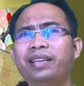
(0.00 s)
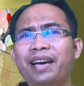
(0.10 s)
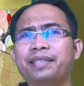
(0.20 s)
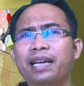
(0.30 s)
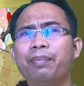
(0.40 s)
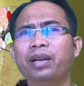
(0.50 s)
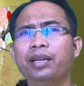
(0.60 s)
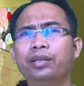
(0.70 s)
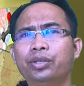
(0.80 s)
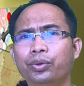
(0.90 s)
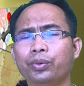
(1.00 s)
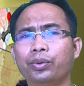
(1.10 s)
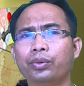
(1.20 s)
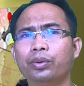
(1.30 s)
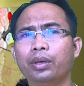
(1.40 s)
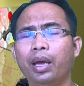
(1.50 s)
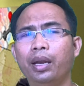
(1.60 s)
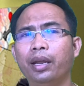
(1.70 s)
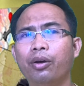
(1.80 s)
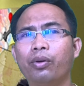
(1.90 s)
does M&E do
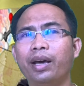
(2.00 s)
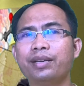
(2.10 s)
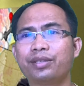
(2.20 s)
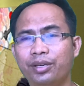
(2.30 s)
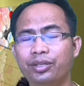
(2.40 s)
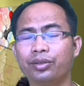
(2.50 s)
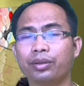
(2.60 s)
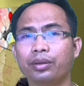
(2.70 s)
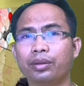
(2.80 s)
in an organization?